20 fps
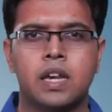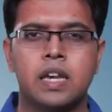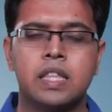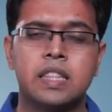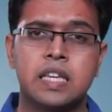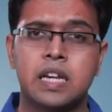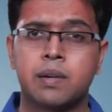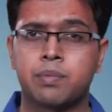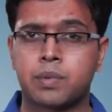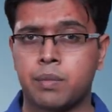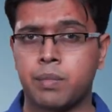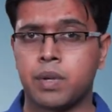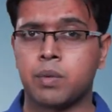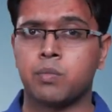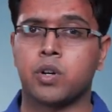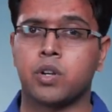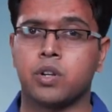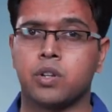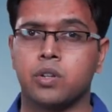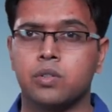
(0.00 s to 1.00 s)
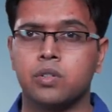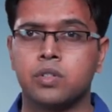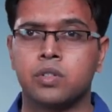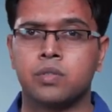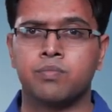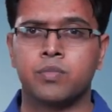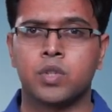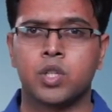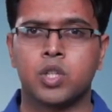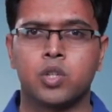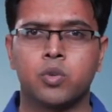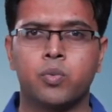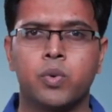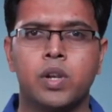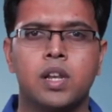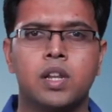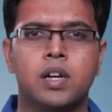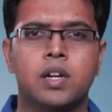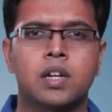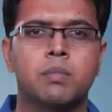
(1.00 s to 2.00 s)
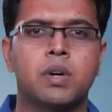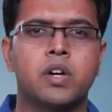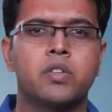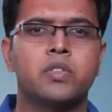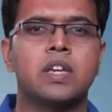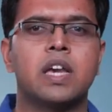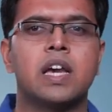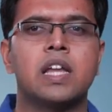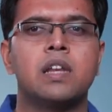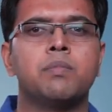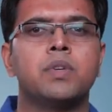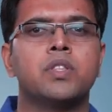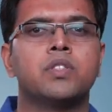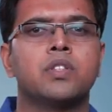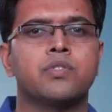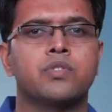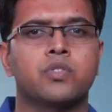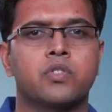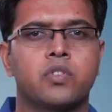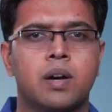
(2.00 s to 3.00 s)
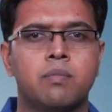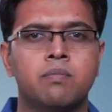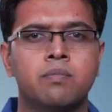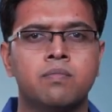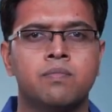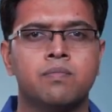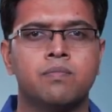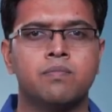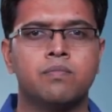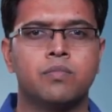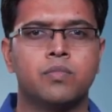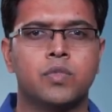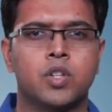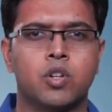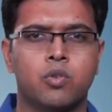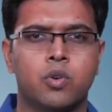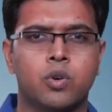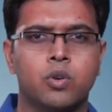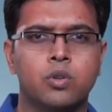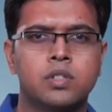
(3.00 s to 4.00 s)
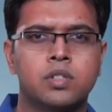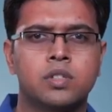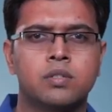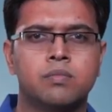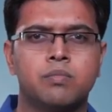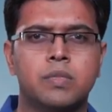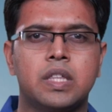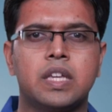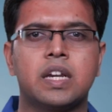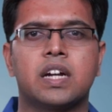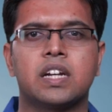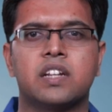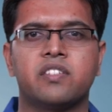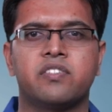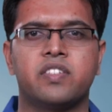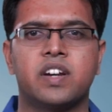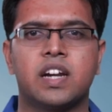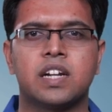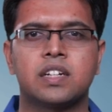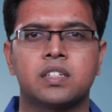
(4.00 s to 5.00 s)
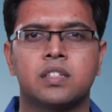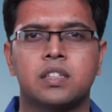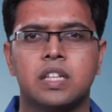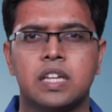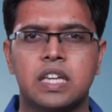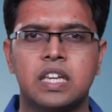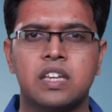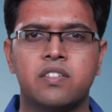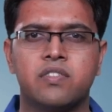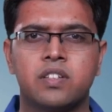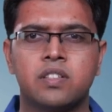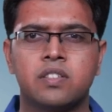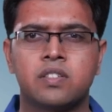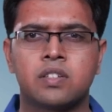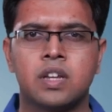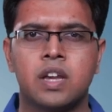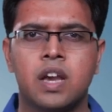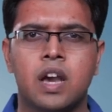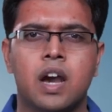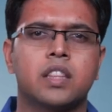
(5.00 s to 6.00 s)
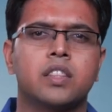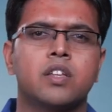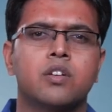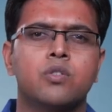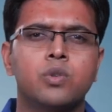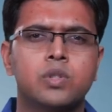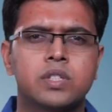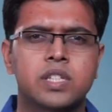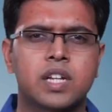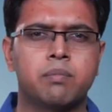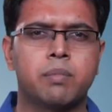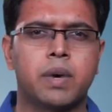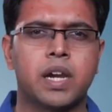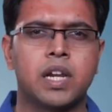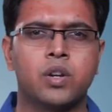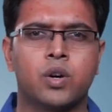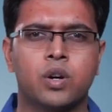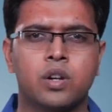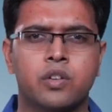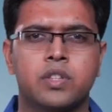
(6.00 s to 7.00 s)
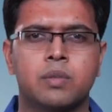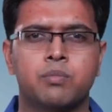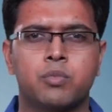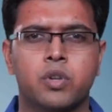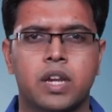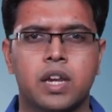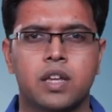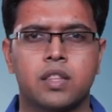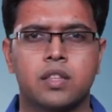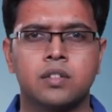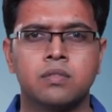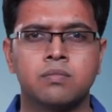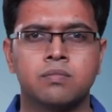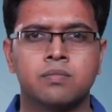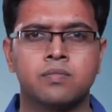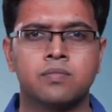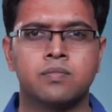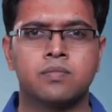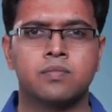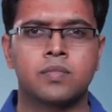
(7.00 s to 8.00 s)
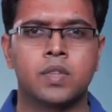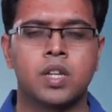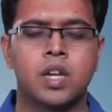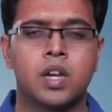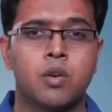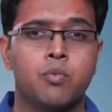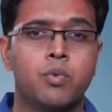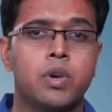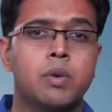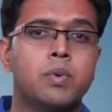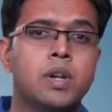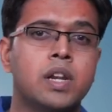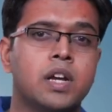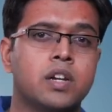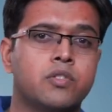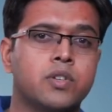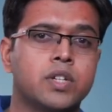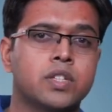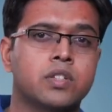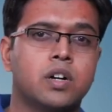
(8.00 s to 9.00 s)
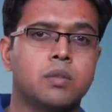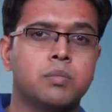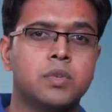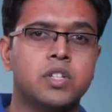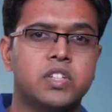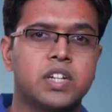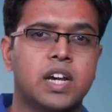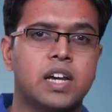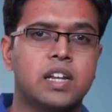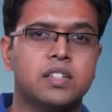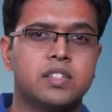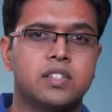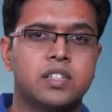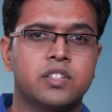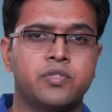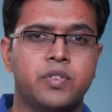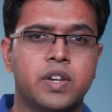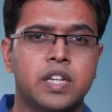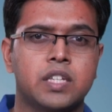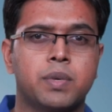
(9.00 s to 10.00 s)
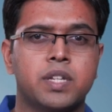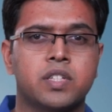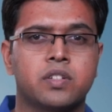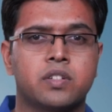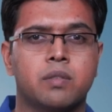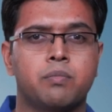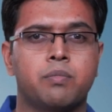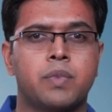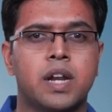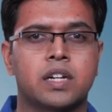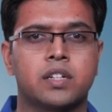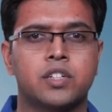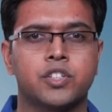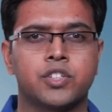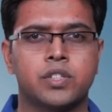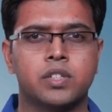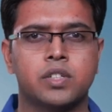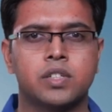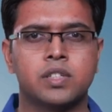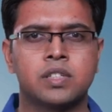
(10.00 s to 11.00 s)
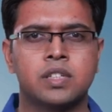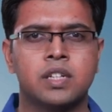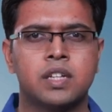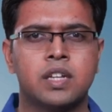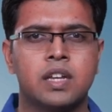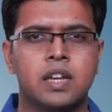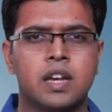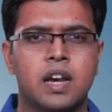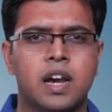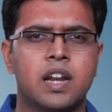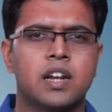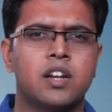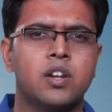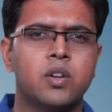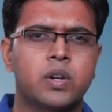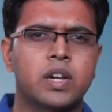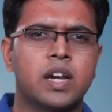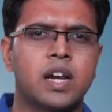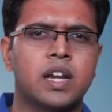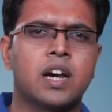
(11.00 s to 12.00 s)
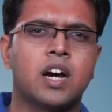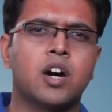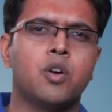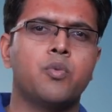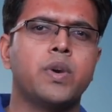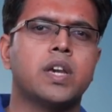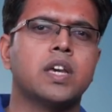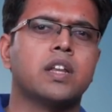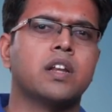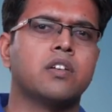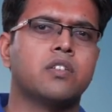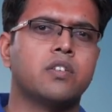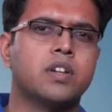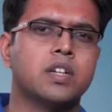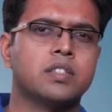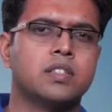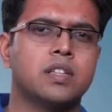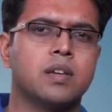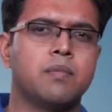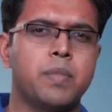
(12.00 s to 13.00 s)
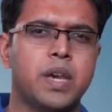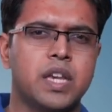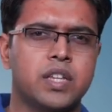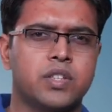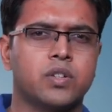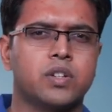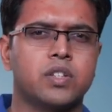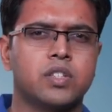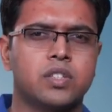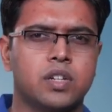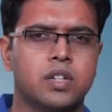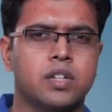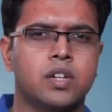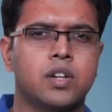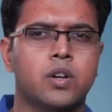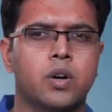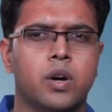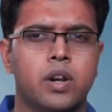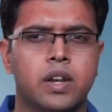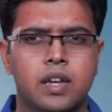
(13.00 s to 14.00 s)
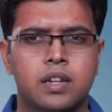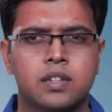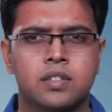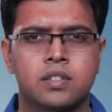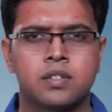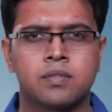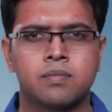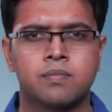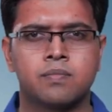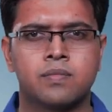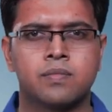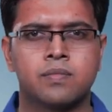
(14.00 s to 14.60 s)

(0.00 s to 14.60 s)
In the upcoming modules, you will learn about the elements of Scrum, the roles, the artifacts, the events, and the rules that bind all of them together. We will address common challenges faced by Scrum practitioners and look at how we can address them based on a certain context.